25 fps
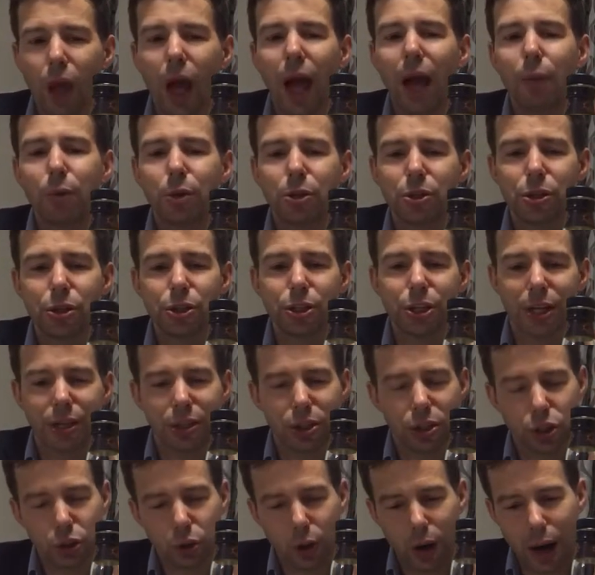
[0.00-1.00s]
I would
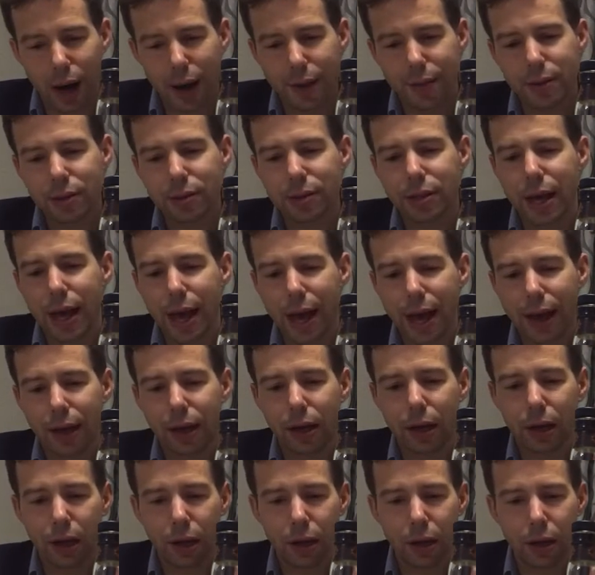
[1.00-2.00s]
suggest try this
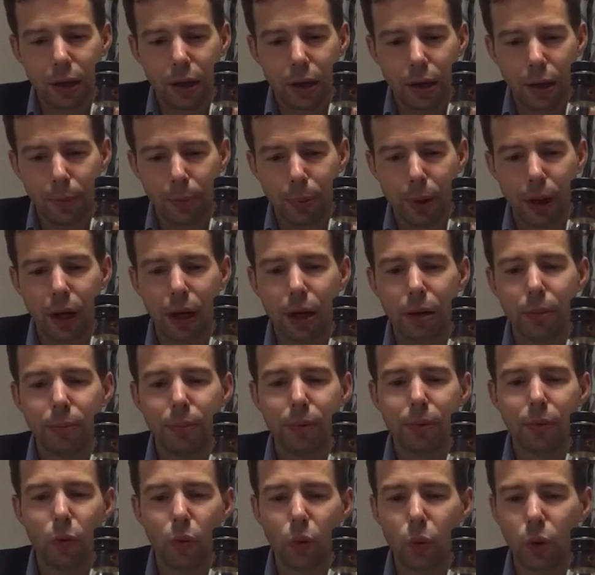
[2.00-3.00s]
at a, a
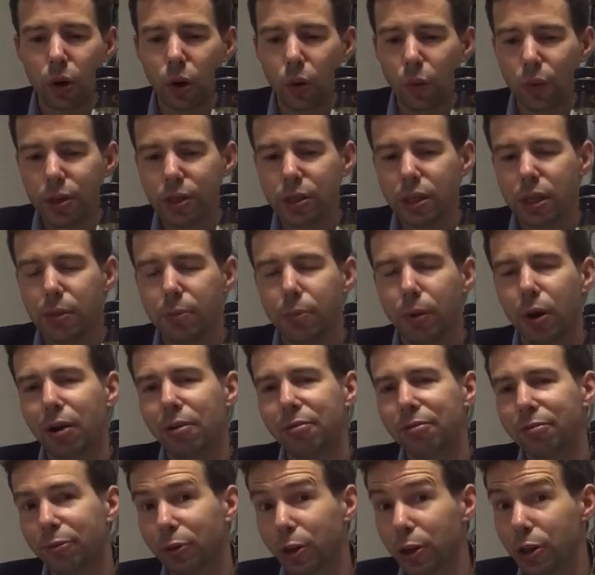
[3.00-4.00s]
pub or a whiskey
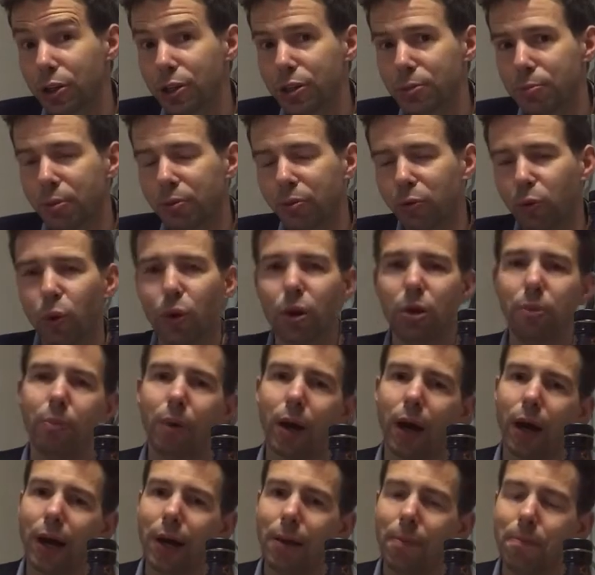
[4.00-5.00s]
bar first before you
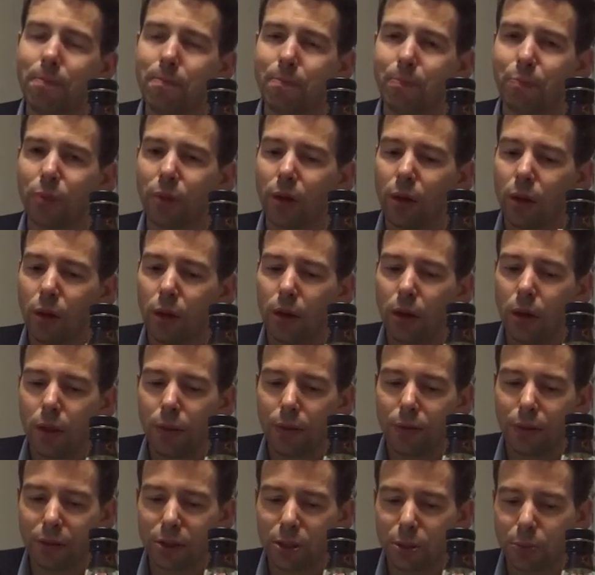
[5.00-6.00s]
buy.
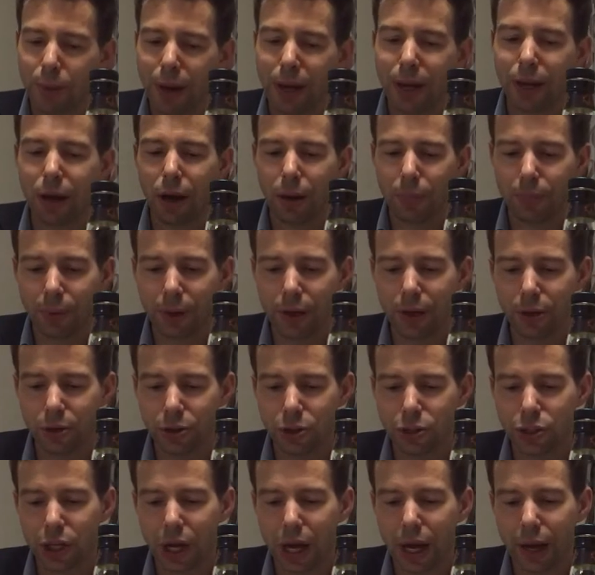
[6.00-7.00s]
This may not be
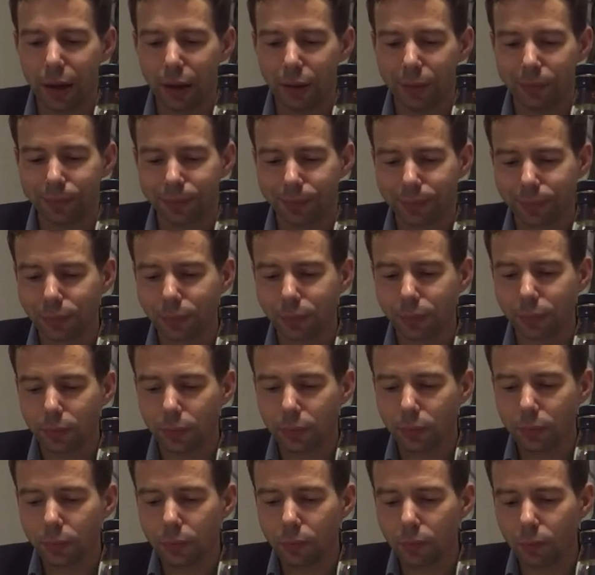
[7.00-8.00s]
your style,
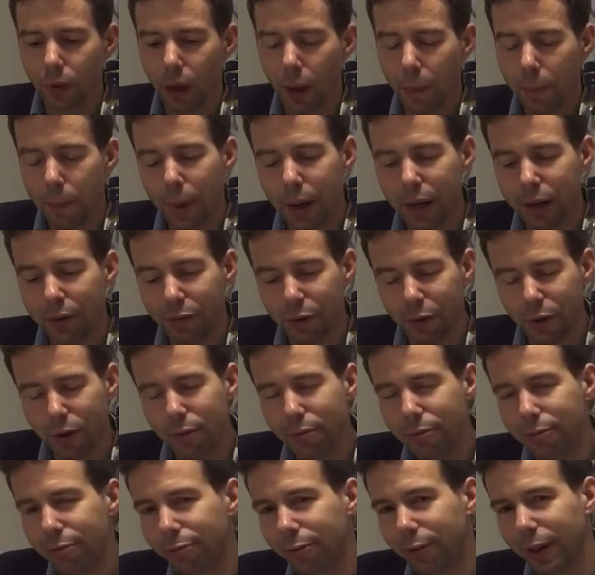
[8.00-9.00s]
but if
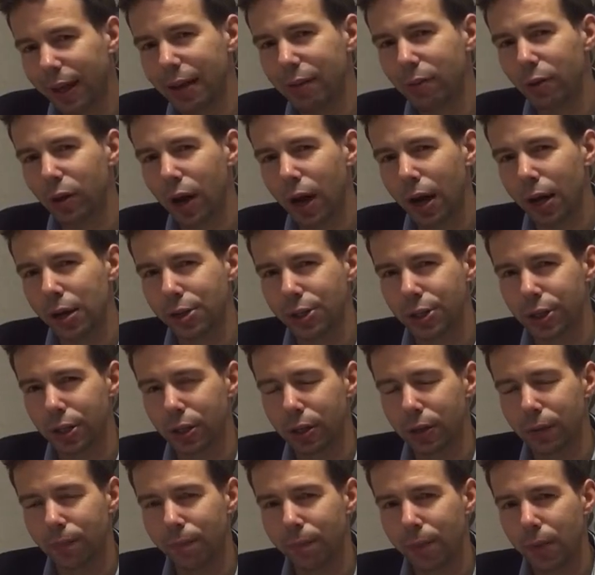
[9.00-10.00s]
you're a flavor
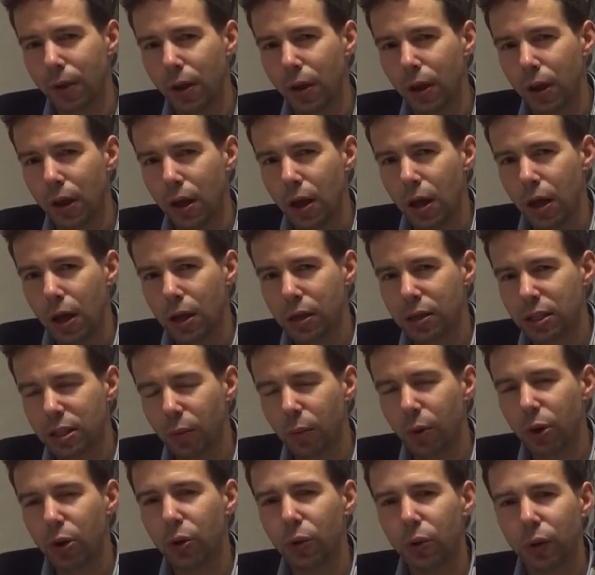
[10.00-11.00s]
hunter,
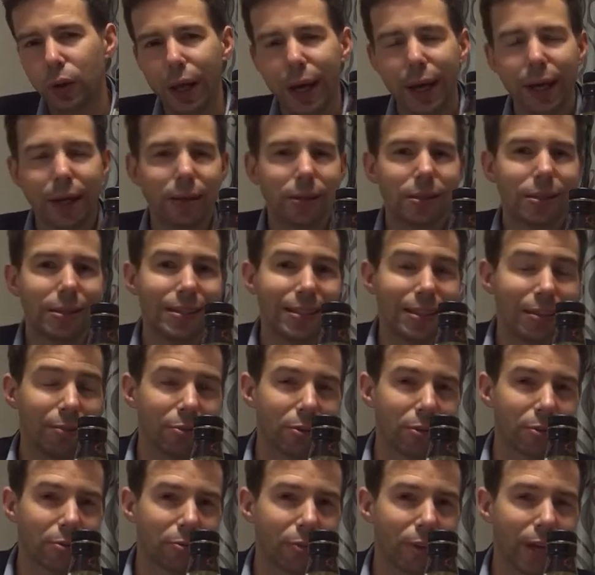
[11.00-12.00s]
someone who likes
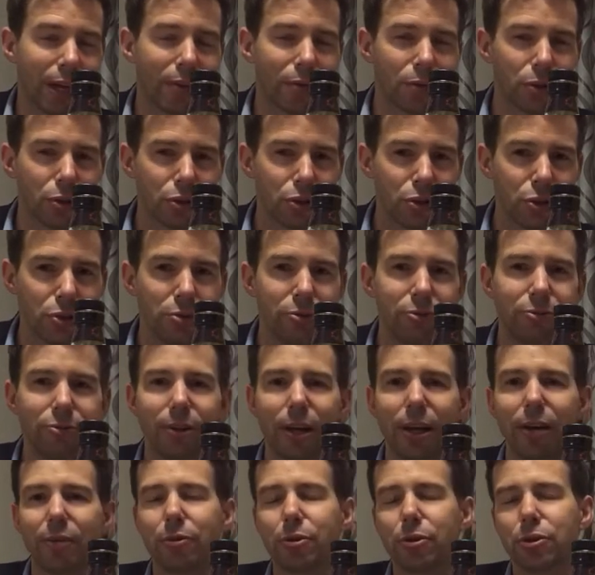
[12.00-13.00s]
different flavors, new
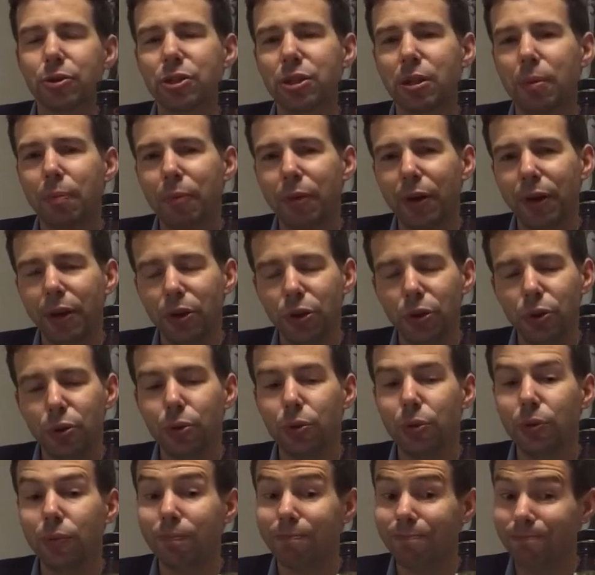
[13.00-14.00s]
flavors, something
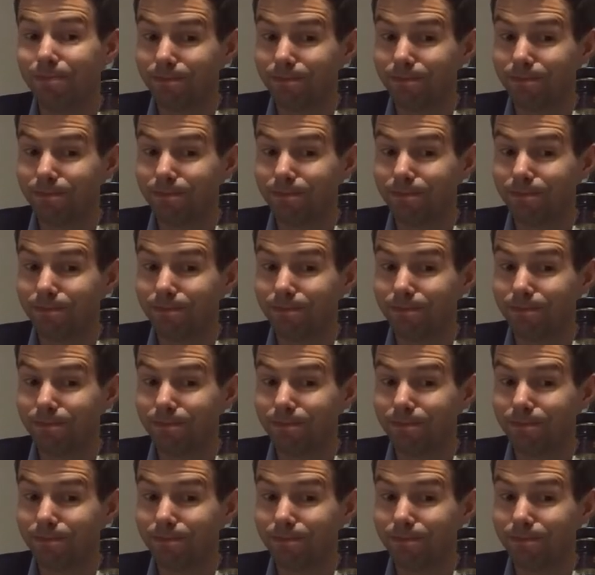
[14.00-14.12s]
new,